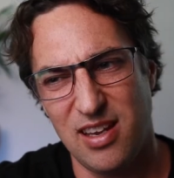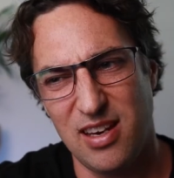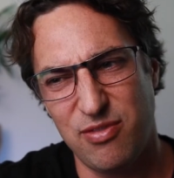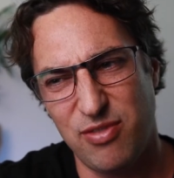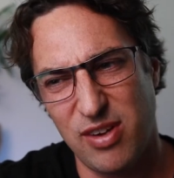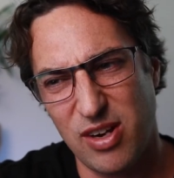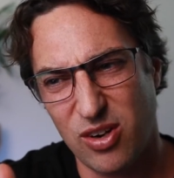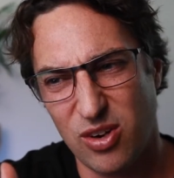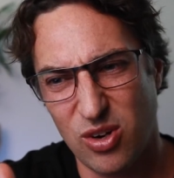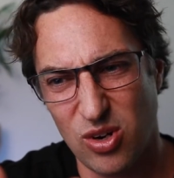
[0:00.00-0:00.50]
And if
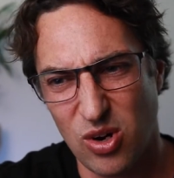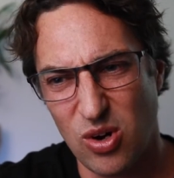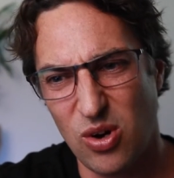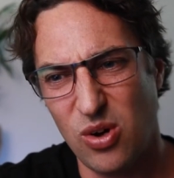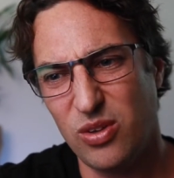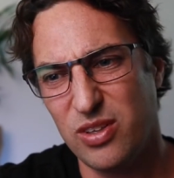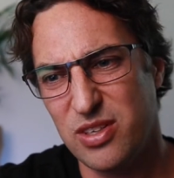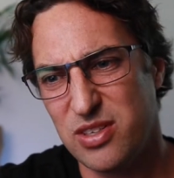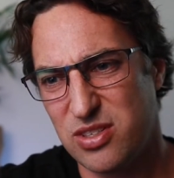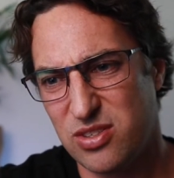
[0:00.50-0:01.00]
our
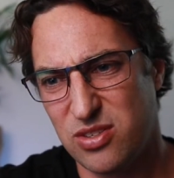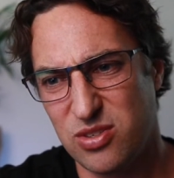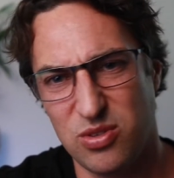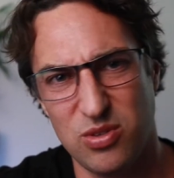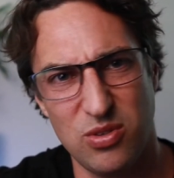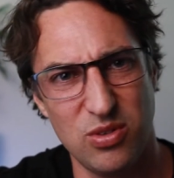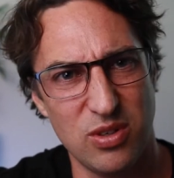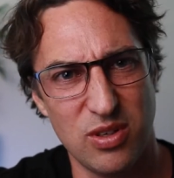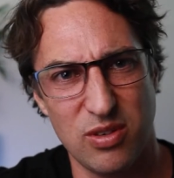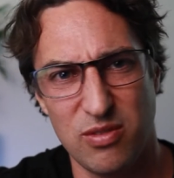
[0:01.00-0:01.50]
goal is
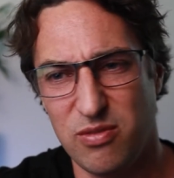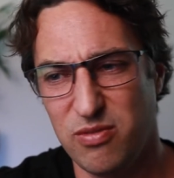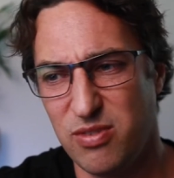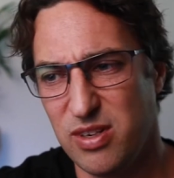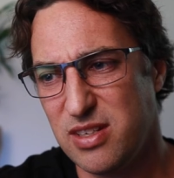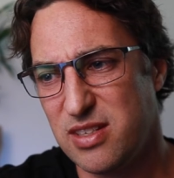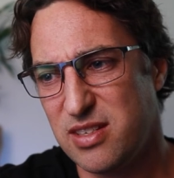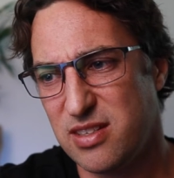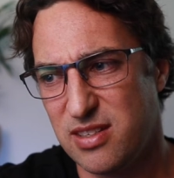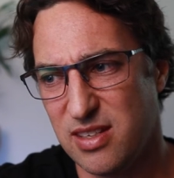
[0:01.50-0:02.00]
to
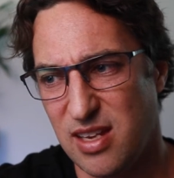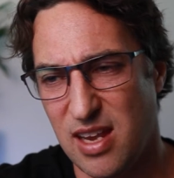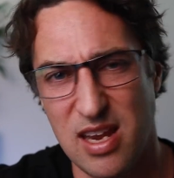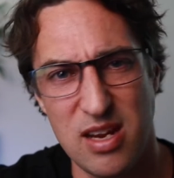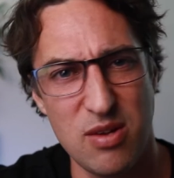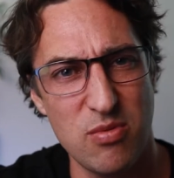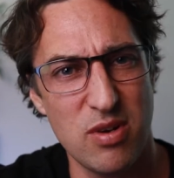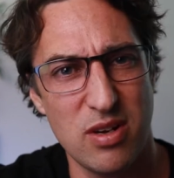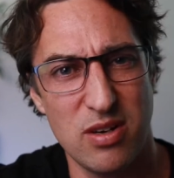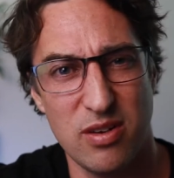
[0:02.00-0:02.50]
convince
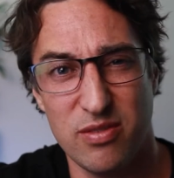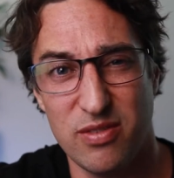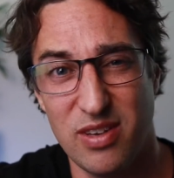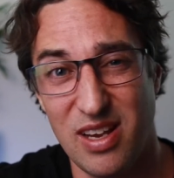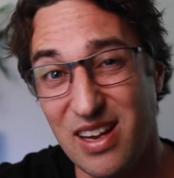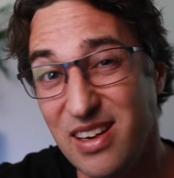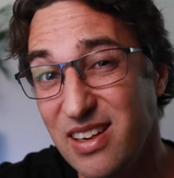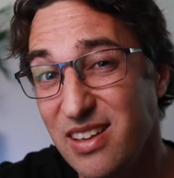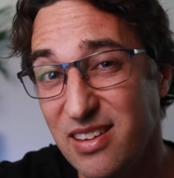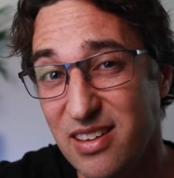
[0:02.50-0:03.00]
anyone of
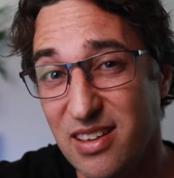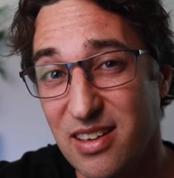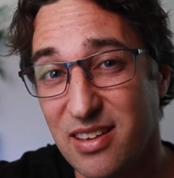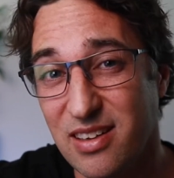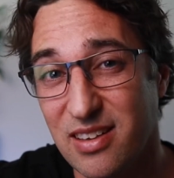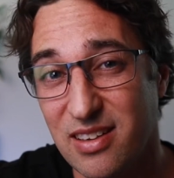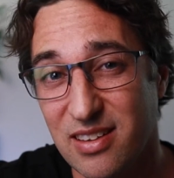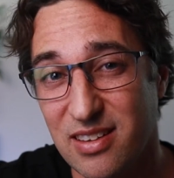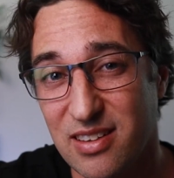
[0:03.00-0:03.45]
anything,